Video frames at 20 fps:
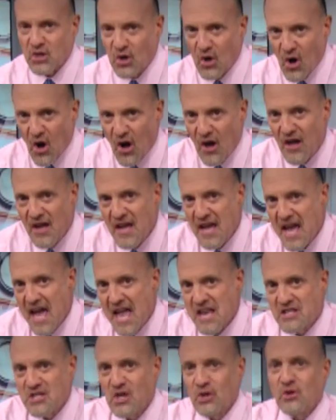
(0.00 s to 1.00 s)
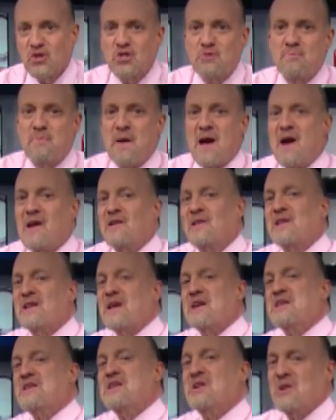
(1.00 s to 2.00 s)
all. And Dylan's barely
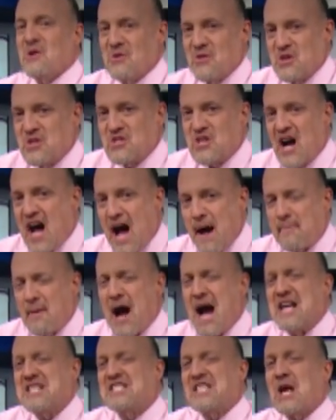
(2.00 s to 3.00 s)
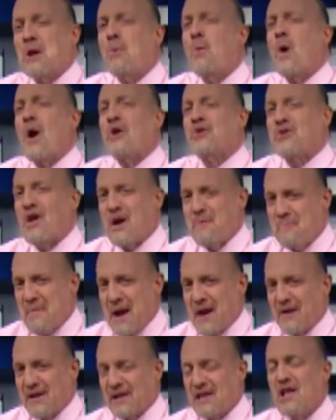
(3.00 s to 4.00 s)
a year on the job. I say well done,
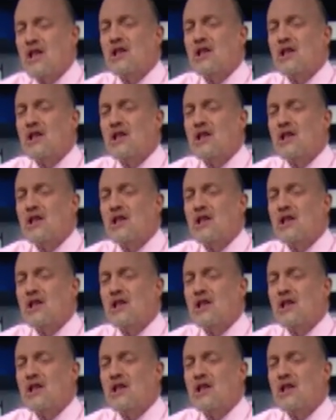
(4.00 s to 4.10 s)
Mary.